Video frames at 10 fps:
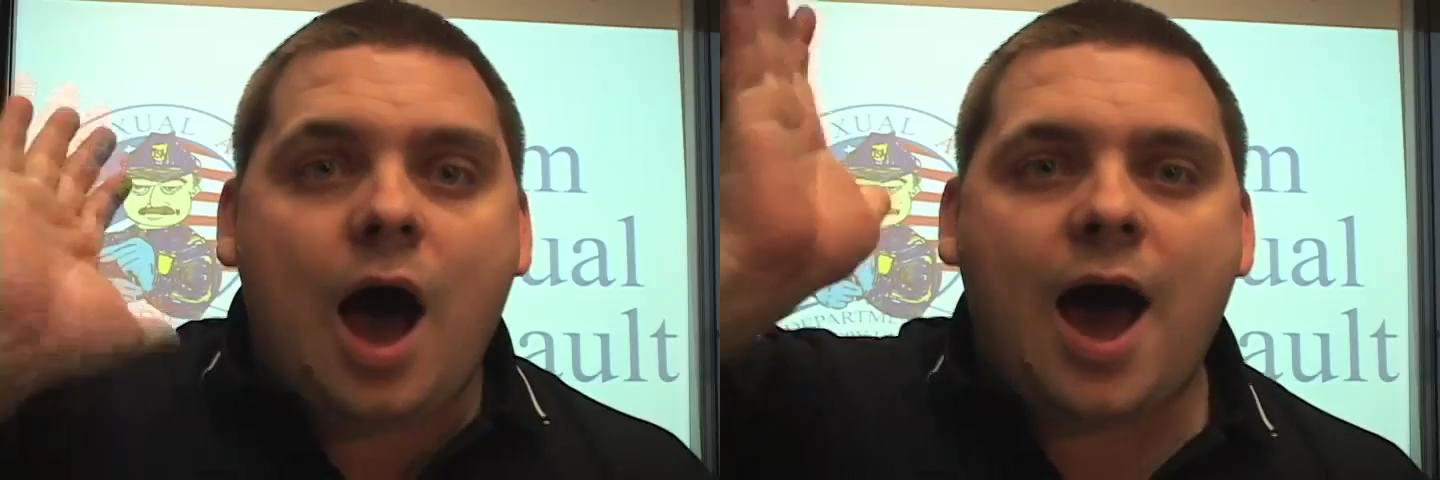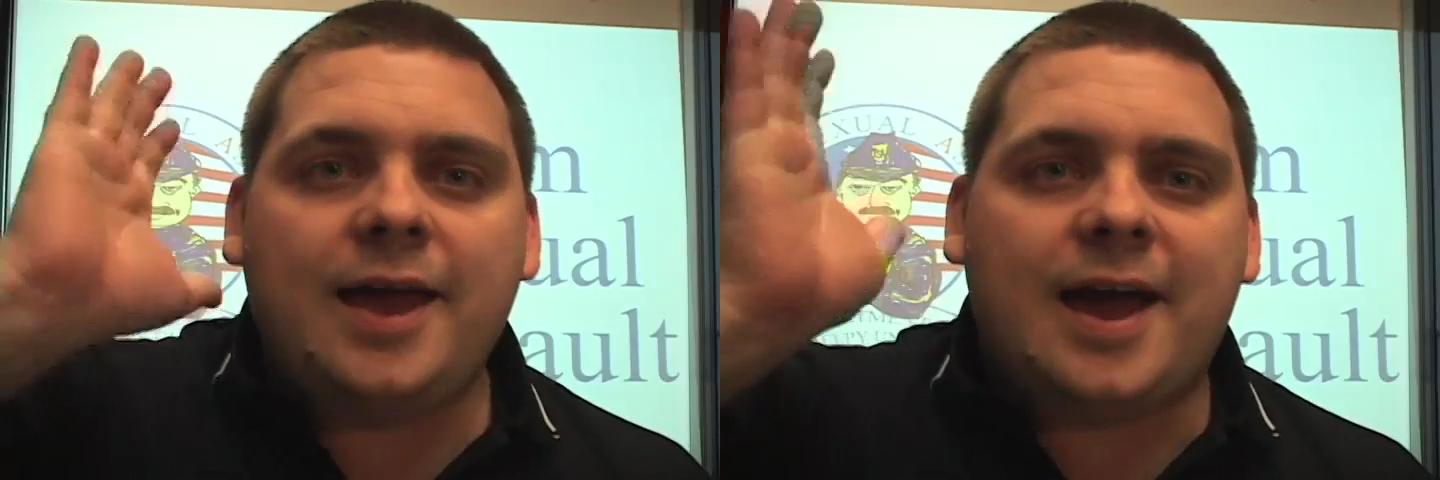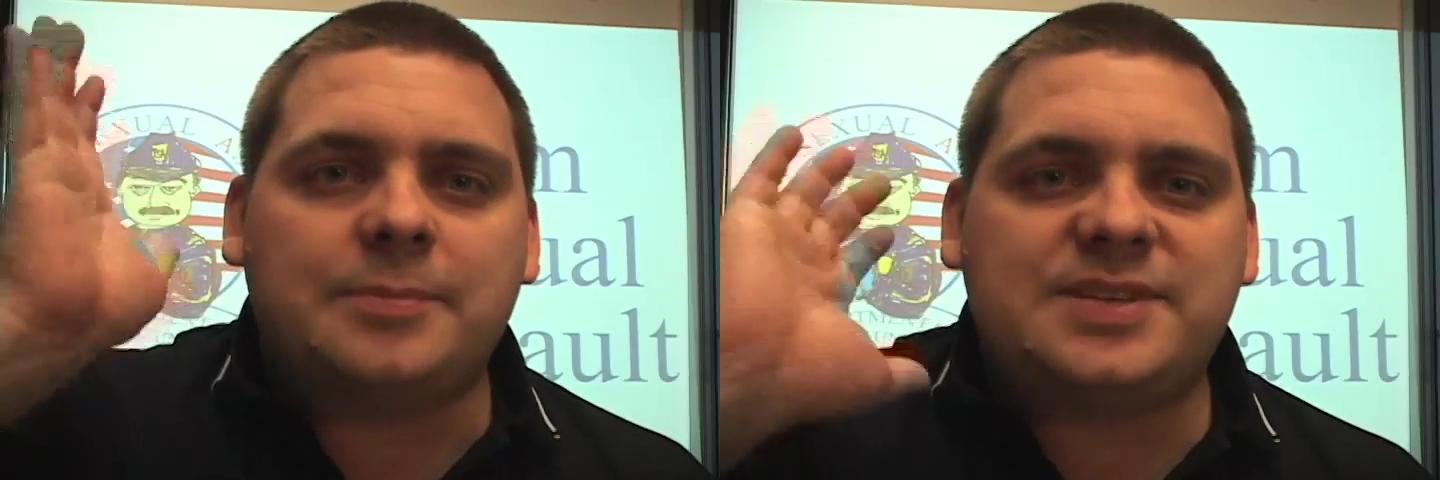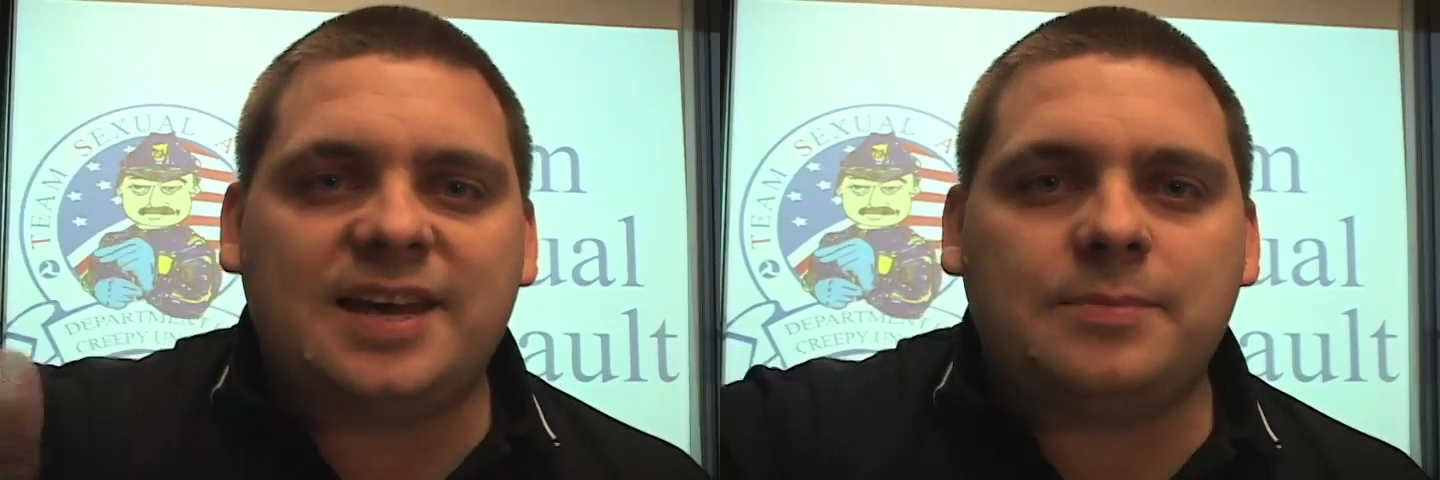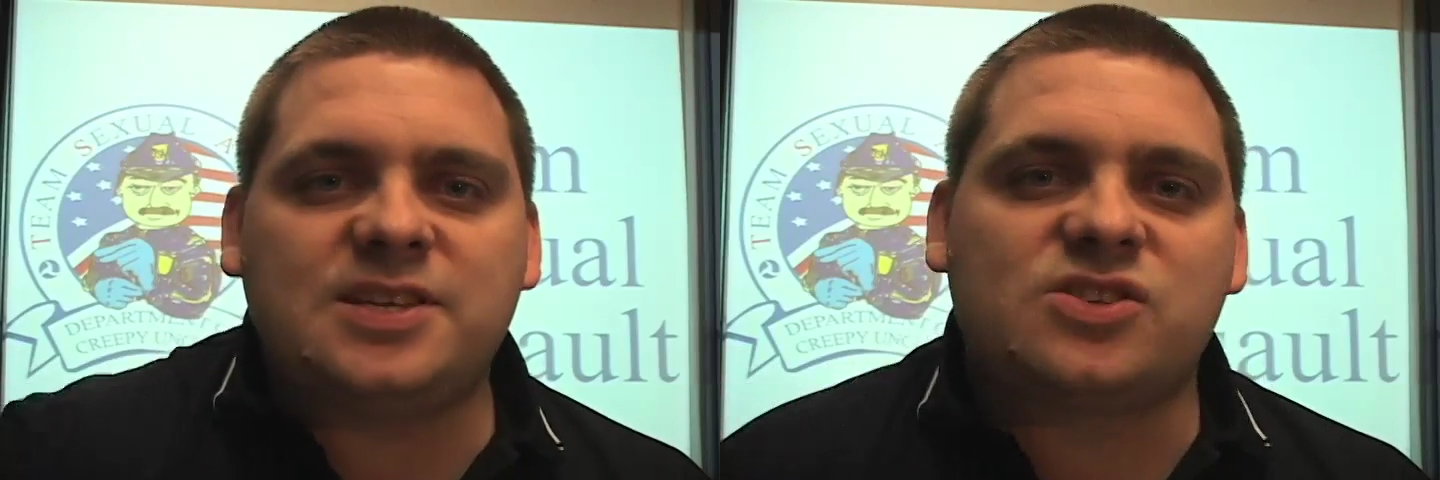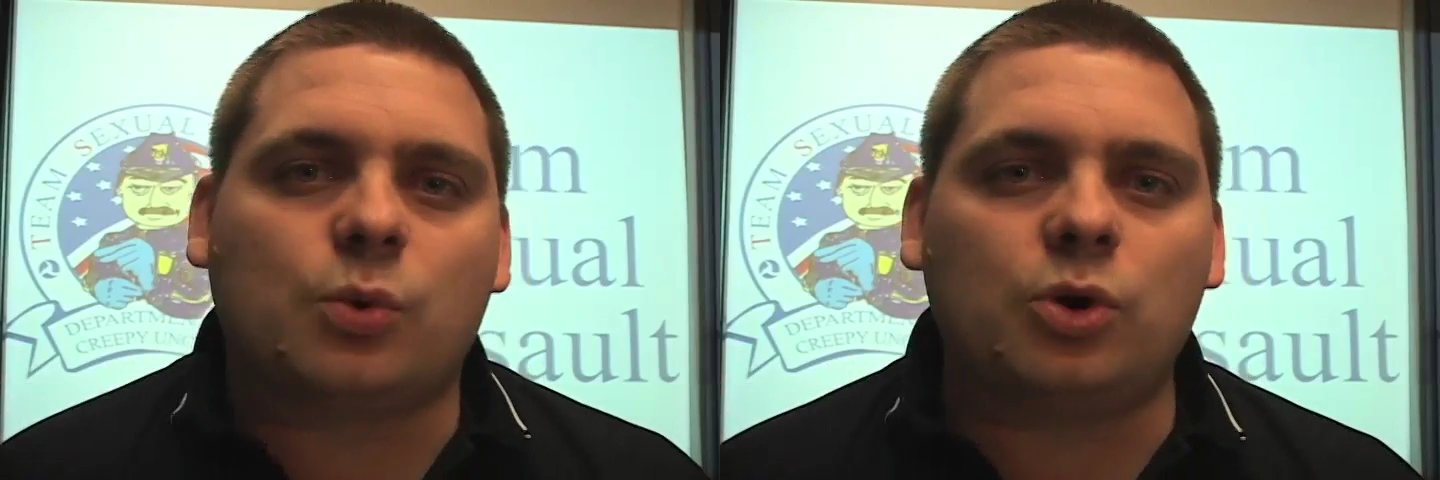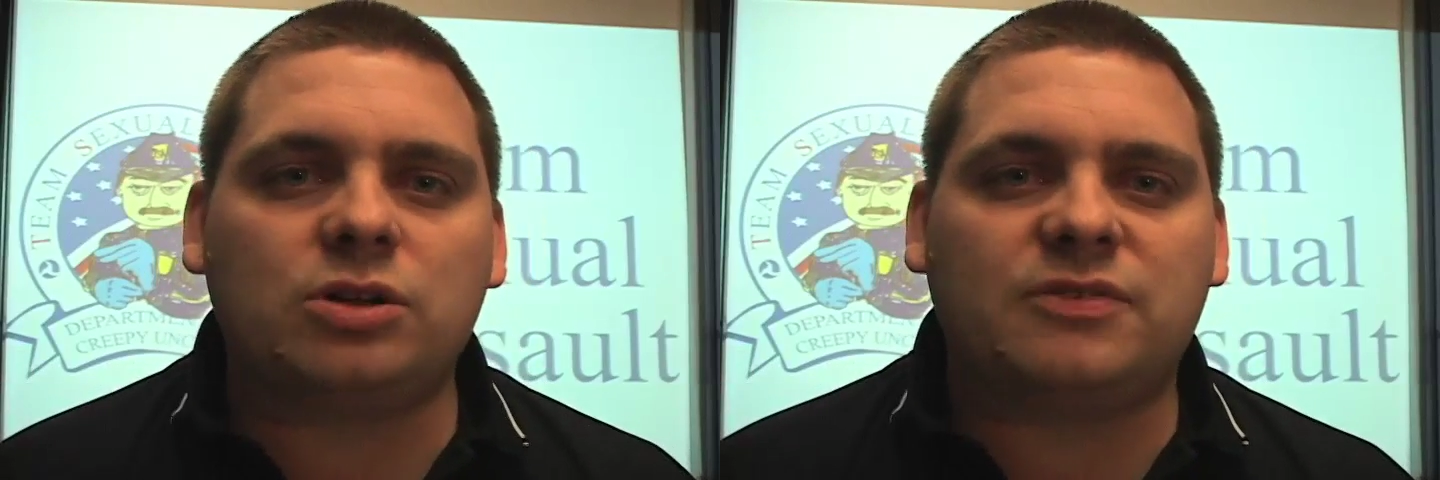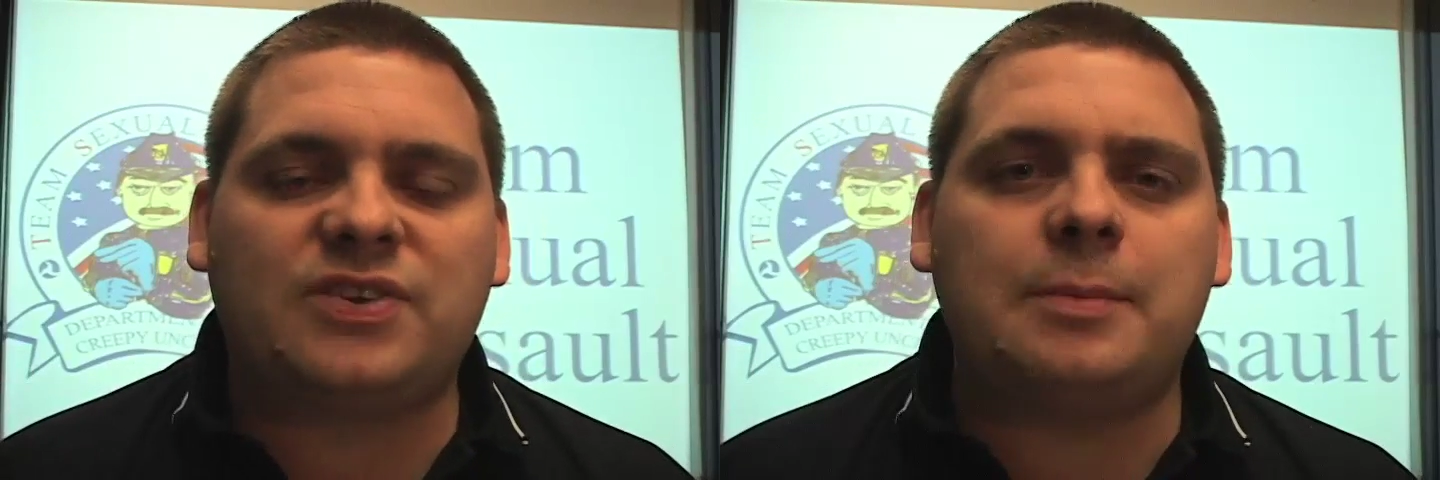Hi, I'm Tim. This is The
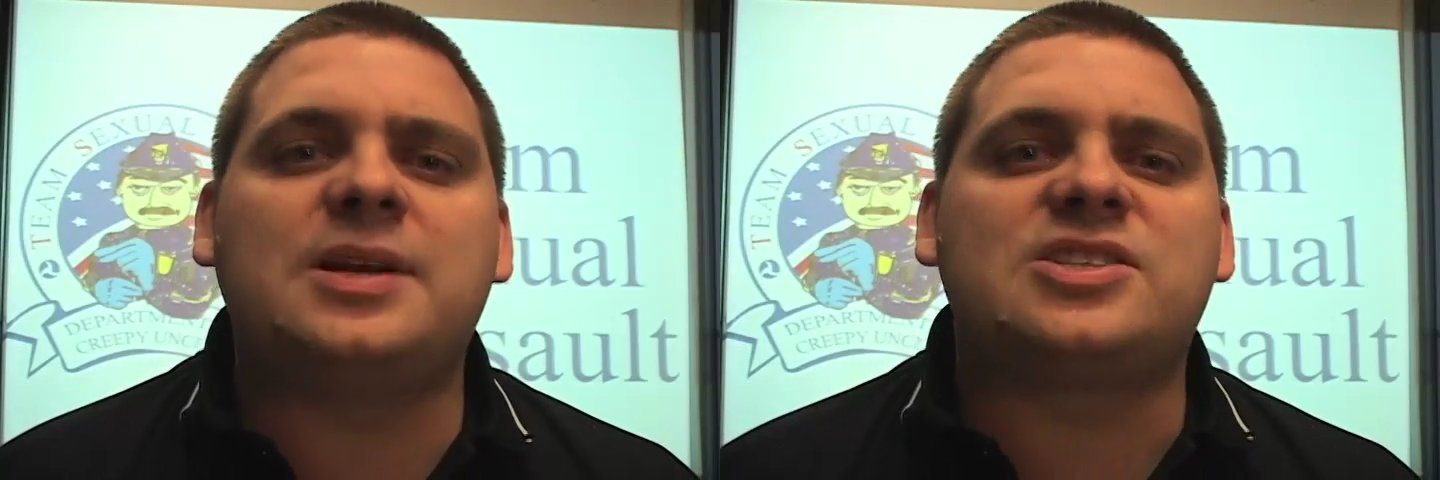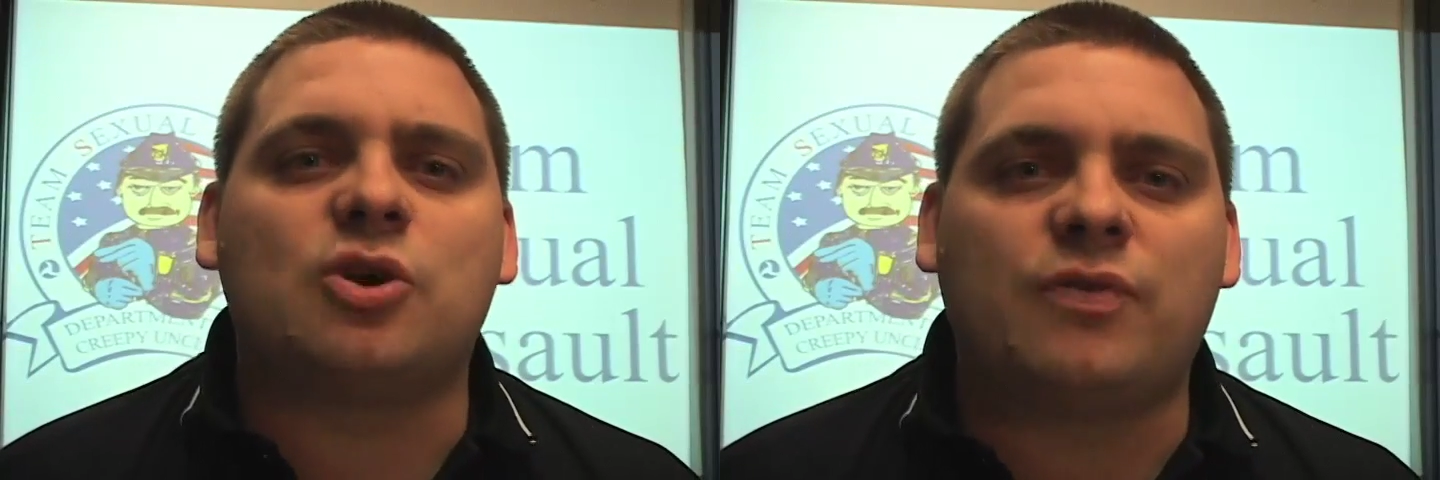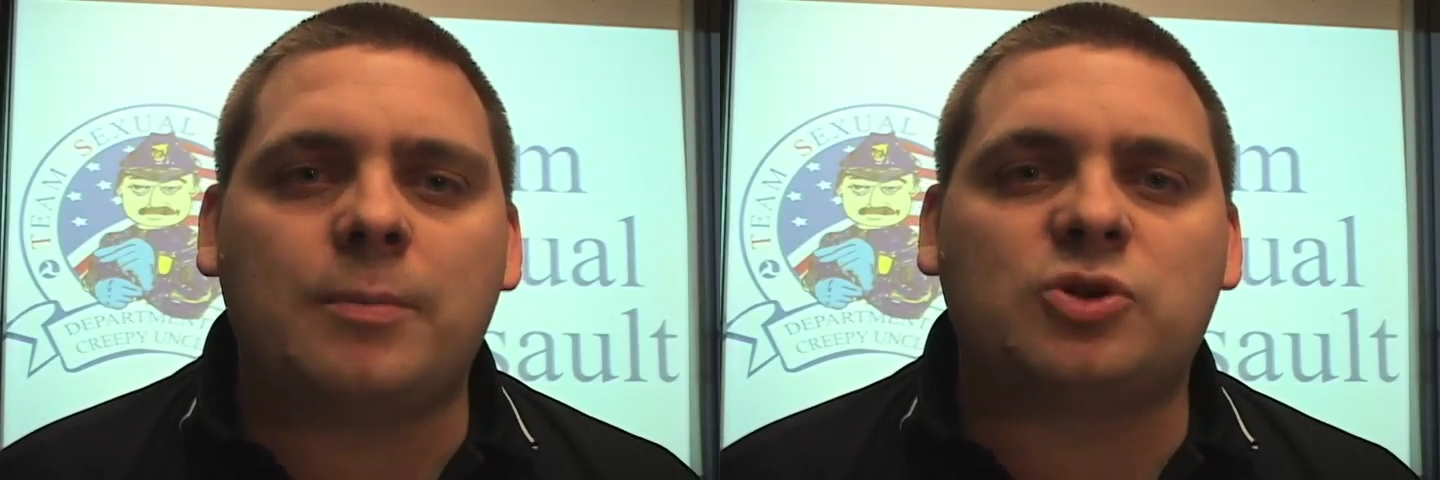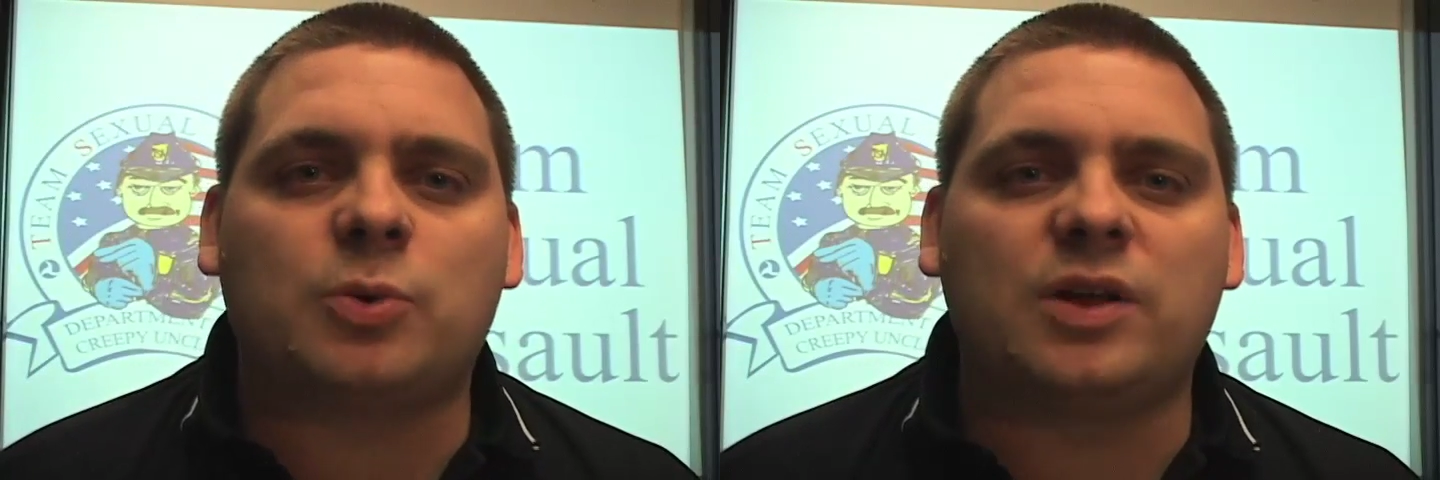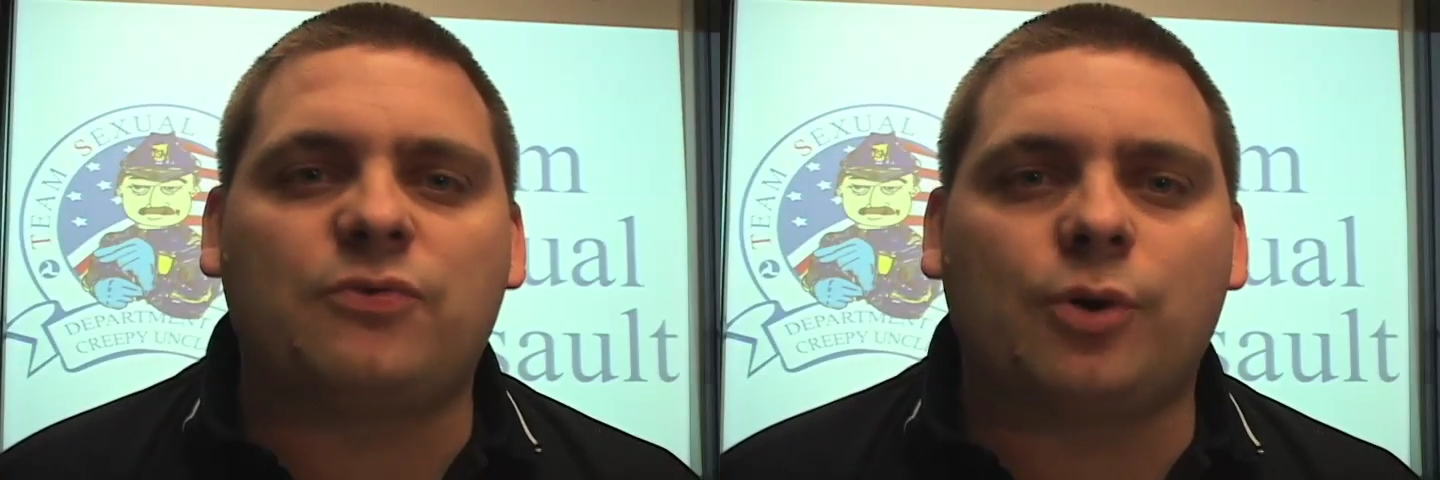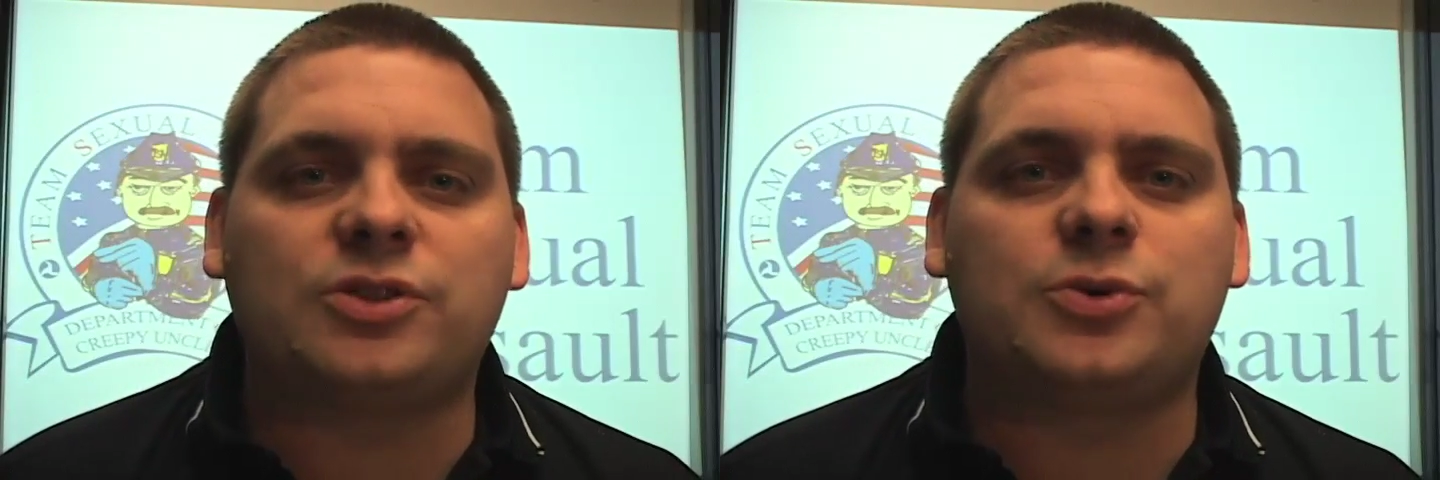World of Tim, and it's November 24th,